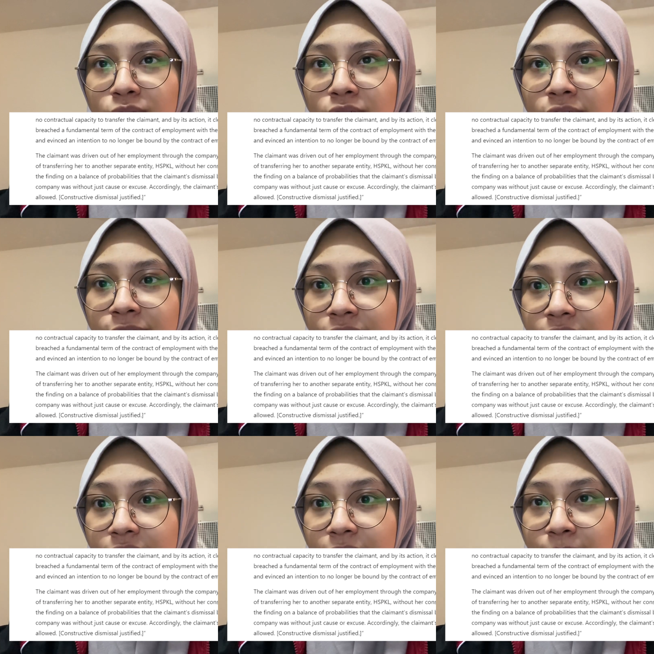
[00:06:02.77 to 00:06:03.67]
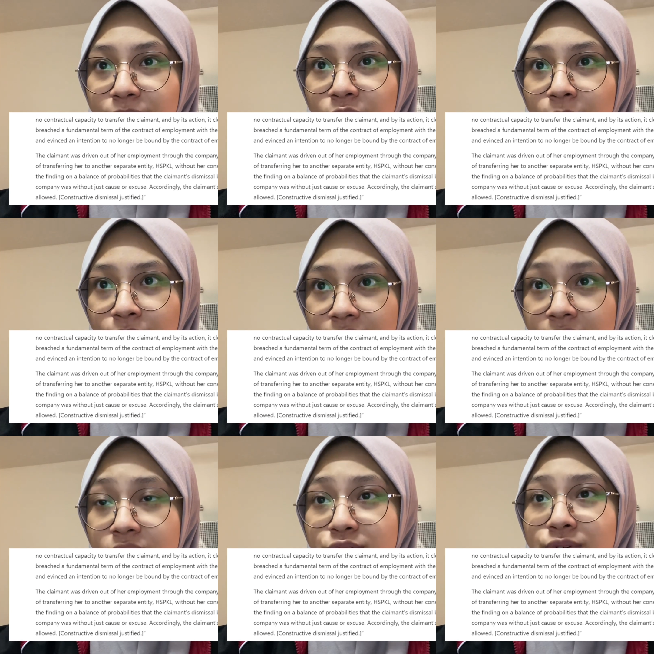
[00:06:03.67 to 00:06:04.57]
of her
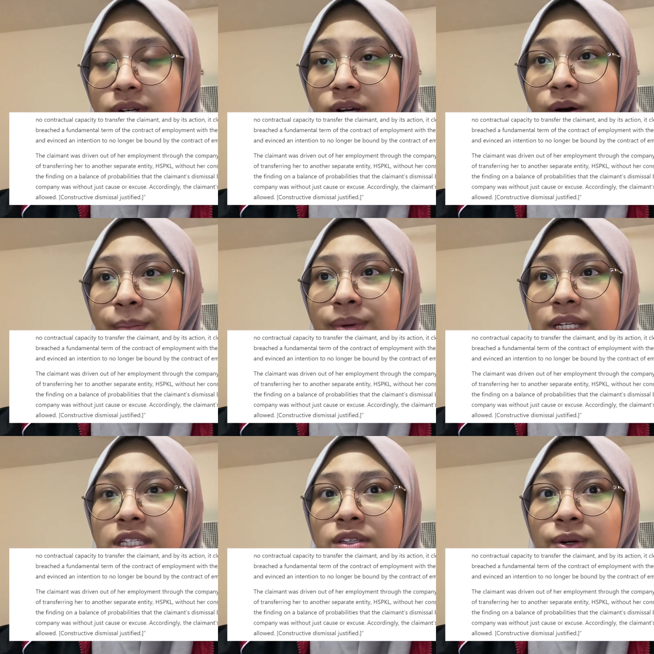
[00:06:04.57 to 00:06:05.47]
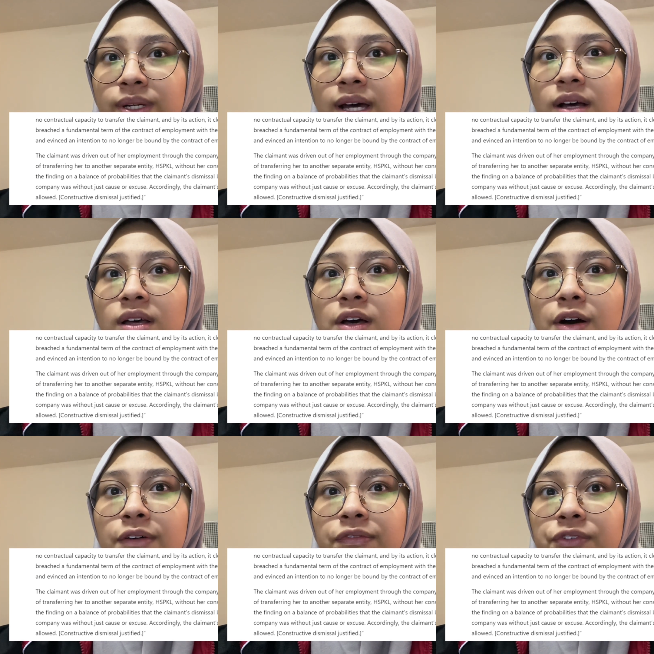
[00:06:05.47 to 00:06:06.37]
employment through the company's conduct
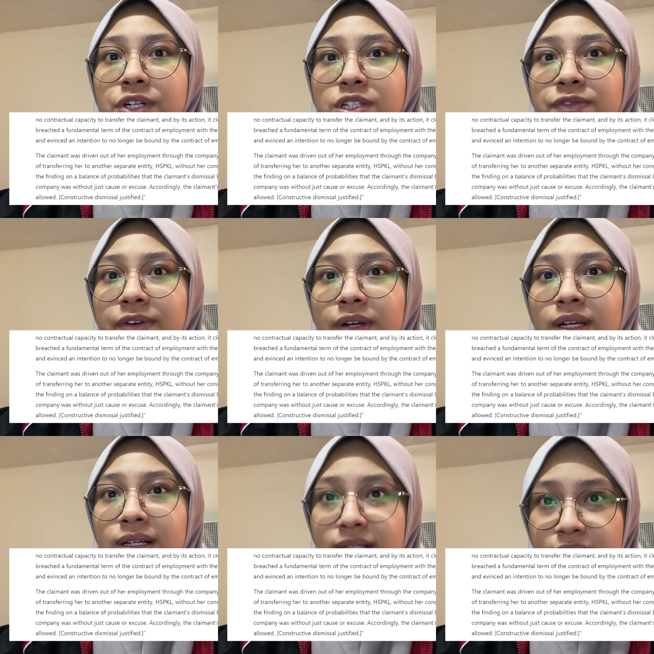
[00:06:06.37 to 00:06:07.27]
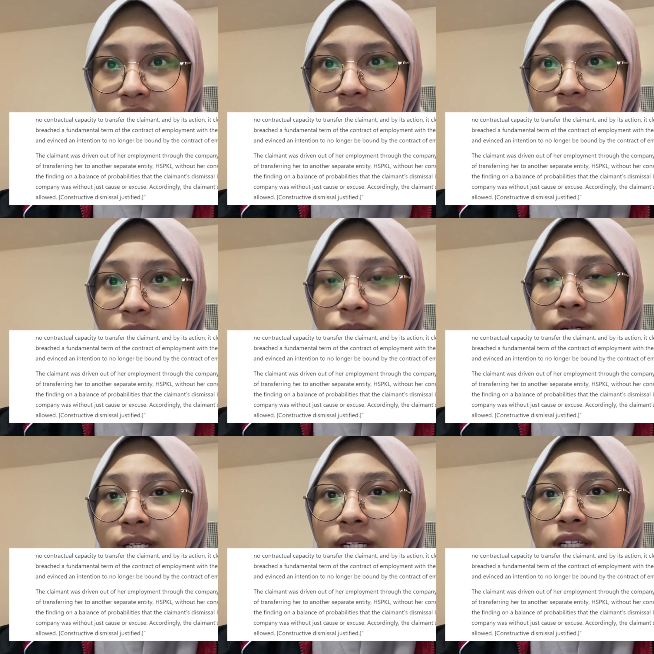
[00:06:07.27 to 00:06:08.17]
of transferring her to
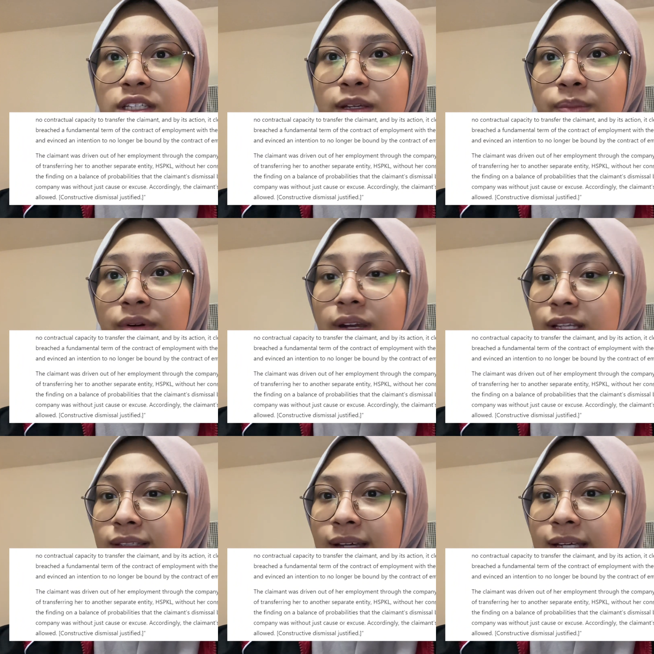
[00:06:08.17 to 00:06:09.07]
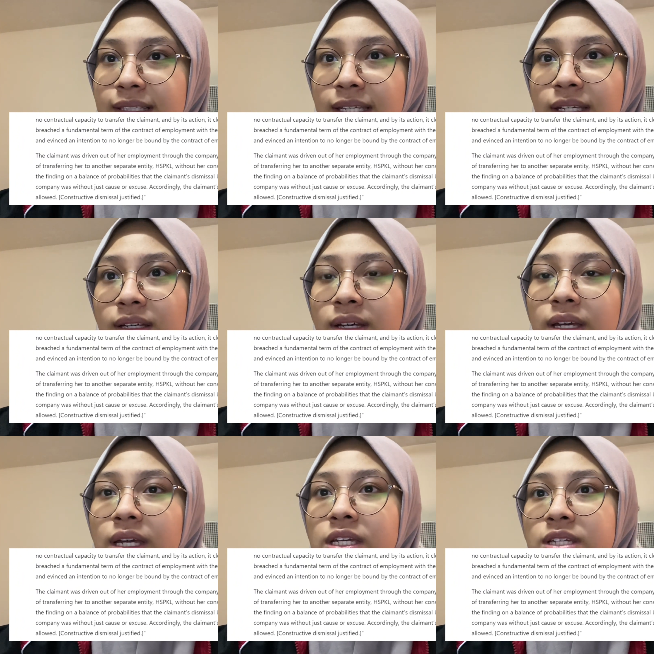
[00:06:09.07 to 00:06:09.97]
another separate entity,
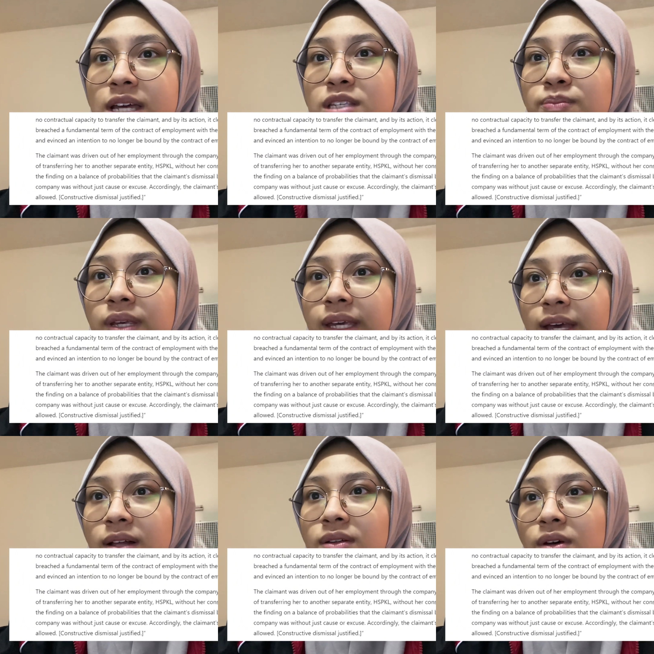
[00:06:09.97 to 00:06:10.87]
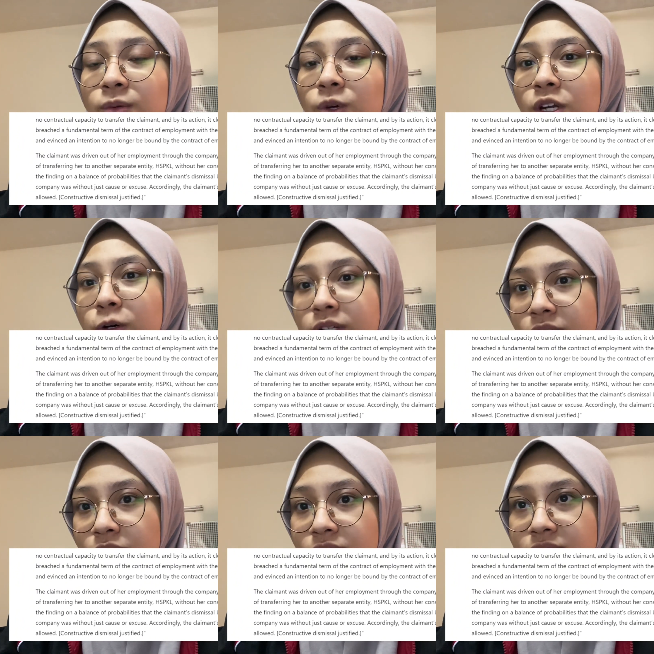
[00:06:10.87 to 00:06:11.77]
HSPKL, without her
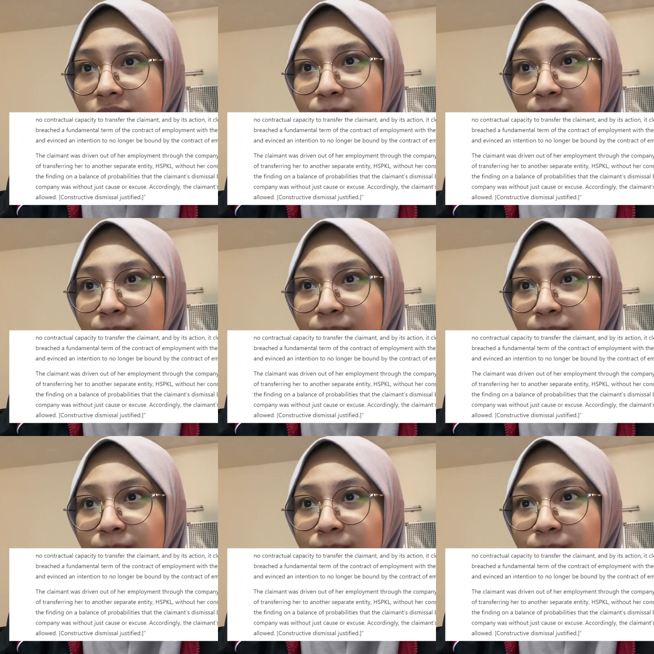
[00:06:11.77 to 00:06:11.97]
consent.